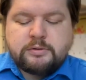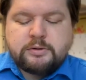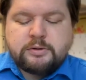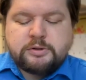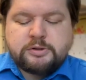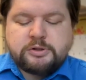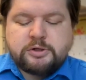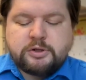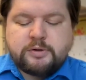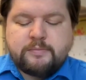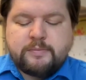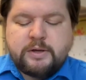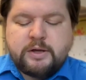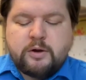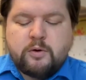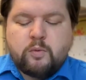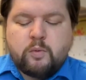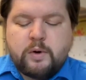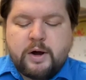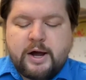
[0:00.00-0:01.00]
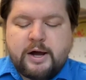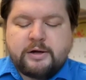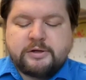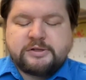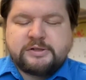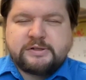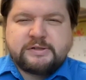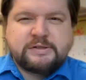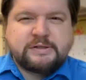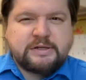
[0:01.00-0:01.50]
took me a while
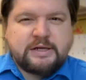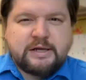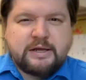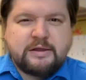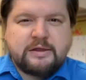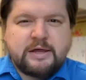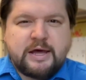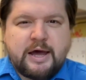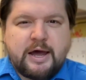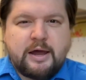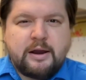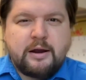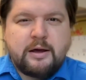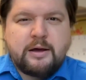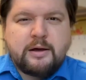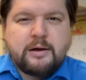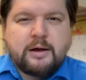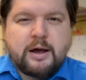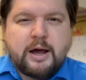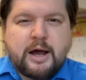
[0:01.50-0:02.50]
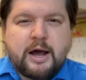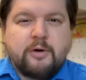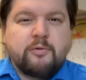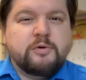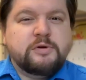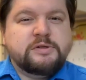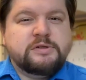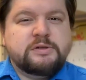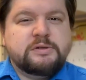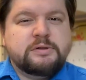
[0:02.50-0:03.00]
to see that I
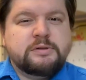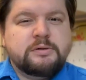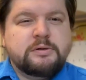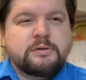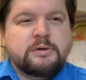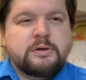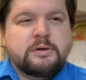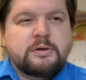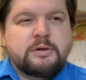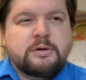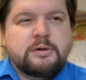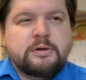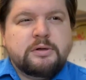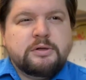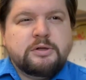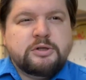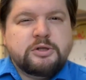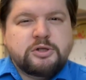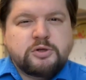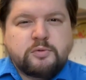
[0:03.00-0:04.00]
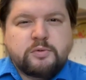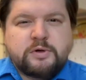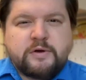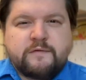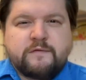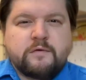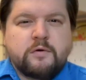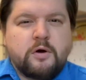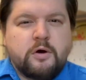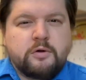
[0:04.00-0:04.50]
was doing it
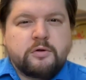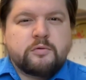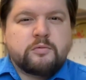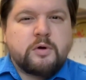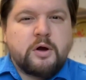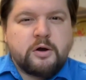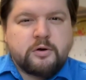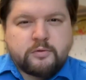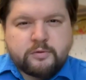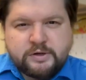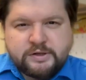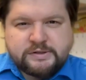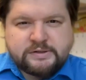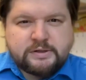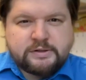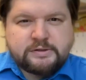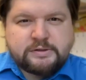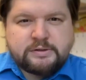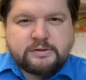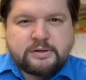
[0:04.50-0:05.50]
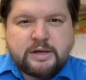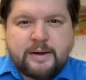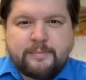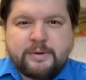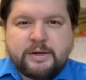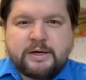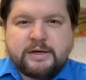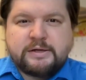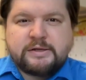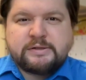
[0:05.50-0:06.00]
for all the wrong reasons. Not
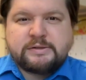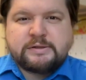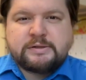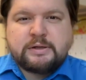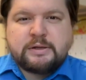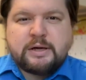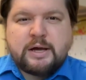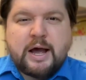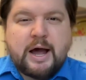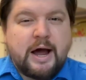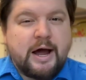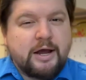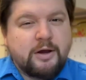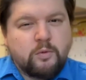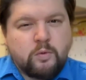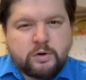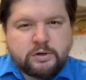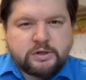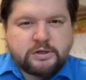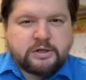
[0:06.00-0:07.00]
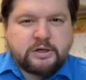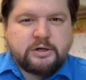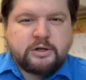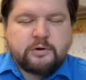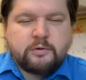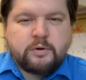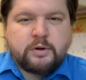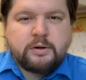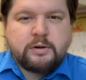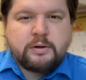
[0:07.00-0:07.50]
because I wanted to do it,